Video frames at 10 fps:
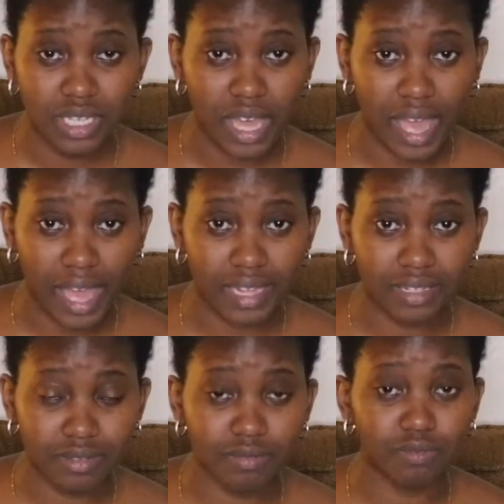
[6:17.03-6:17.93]

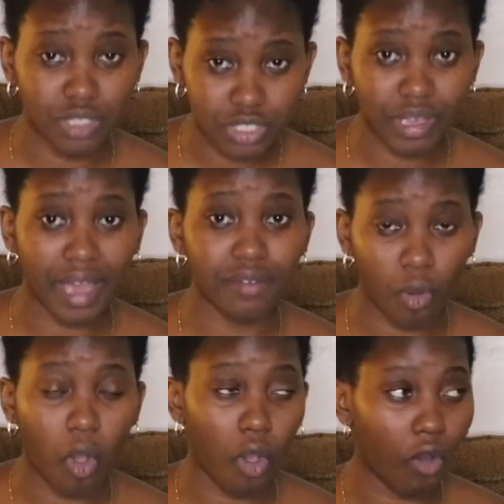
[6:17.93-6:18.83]
and until you have
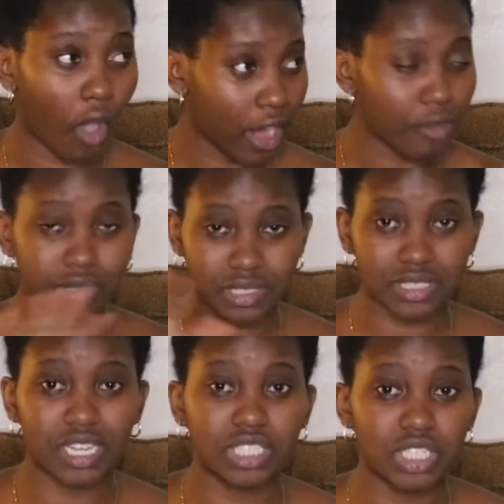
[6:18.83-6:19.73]
everyone's
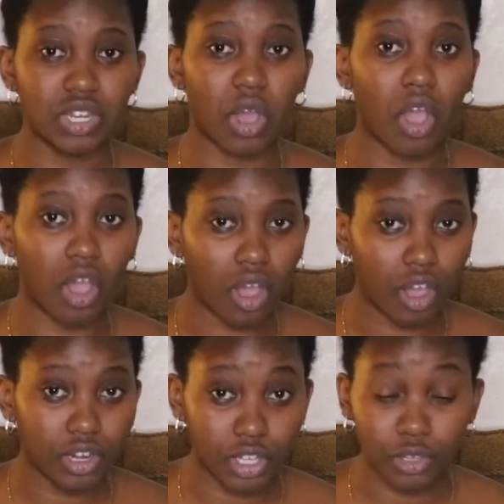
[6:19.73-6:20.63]
attention
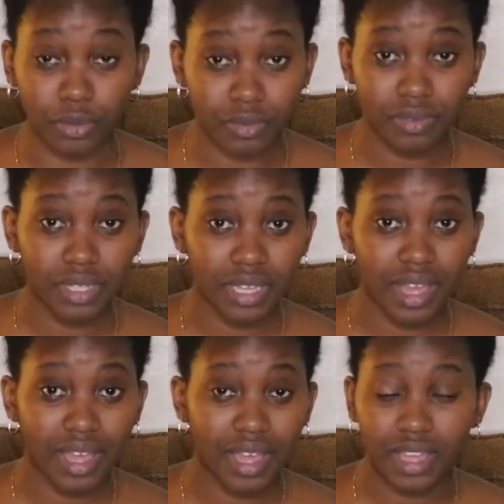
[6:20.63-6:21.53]
on you.
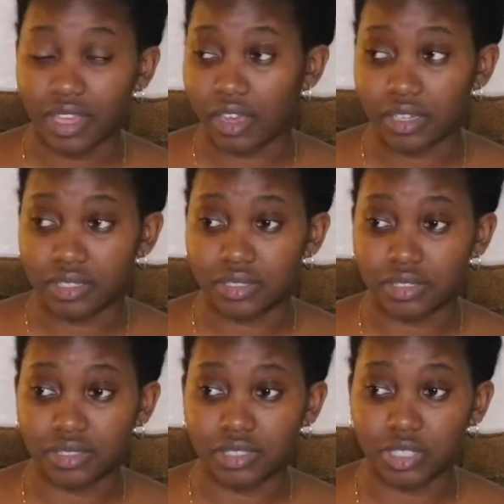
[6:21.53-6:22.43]

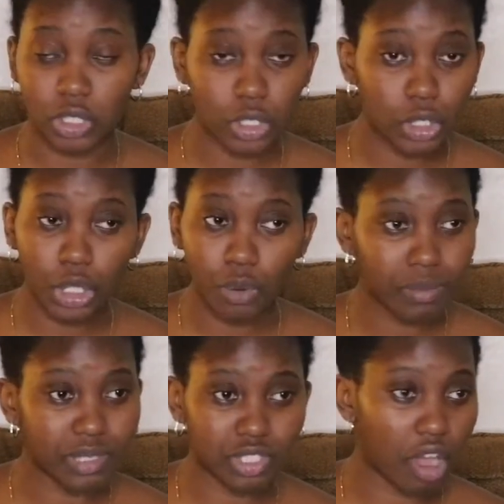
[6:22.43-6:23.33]
Because you don't
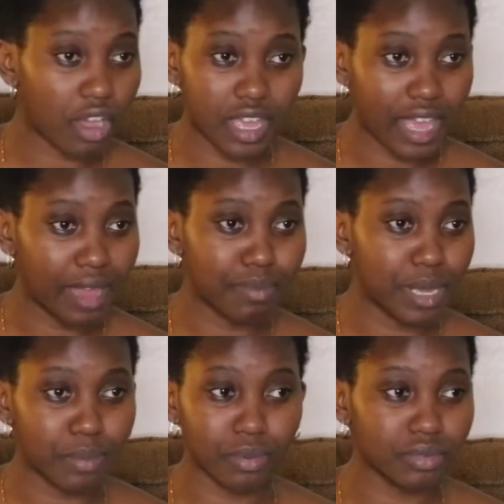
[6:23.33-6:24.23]
want to be talking and
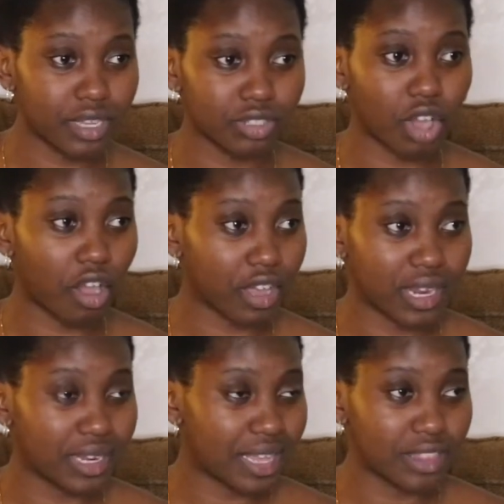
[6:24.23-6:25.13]
they're
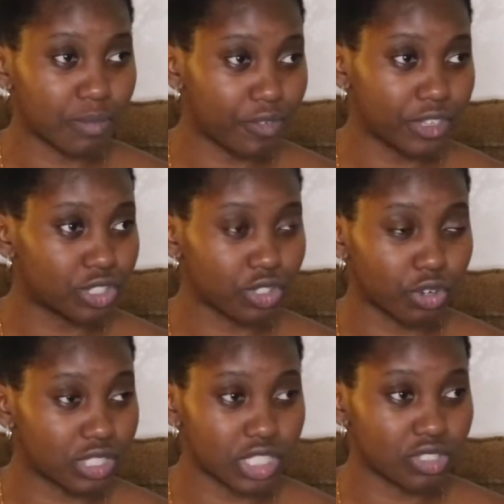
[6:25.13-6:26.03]
talking, and then the professor
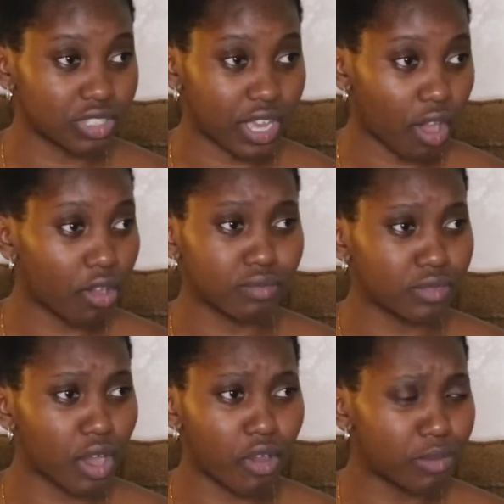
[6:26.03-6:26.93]
or teacher is like, oh,
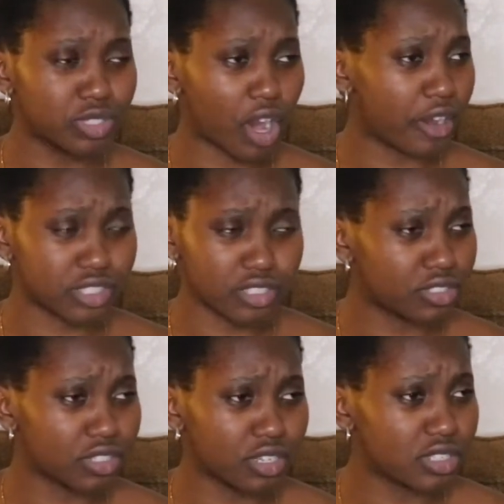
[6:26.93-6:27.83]
I'm sorry, such and
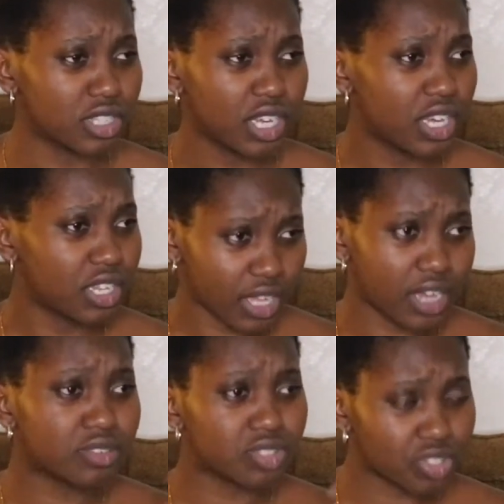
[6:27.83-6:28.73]
such,
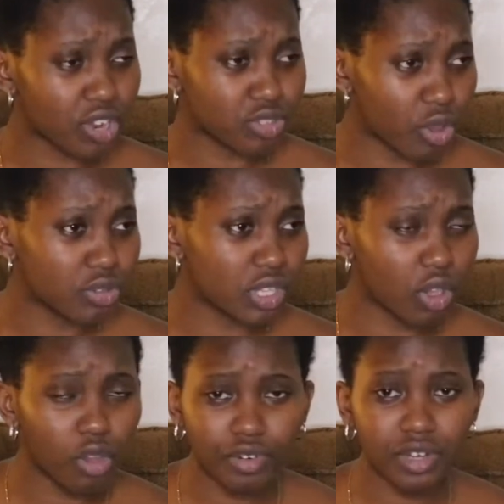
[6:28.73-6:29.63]
can you start the whole thing
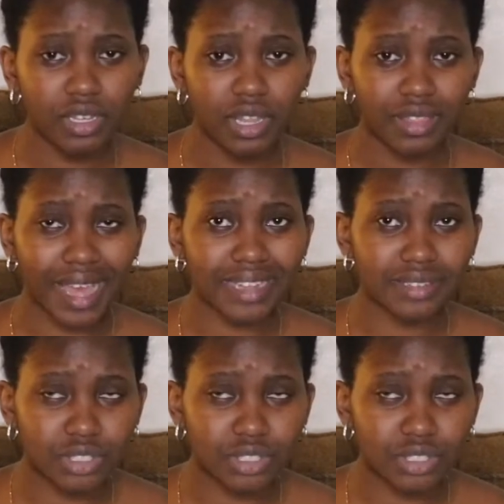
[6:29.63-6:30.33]
over? That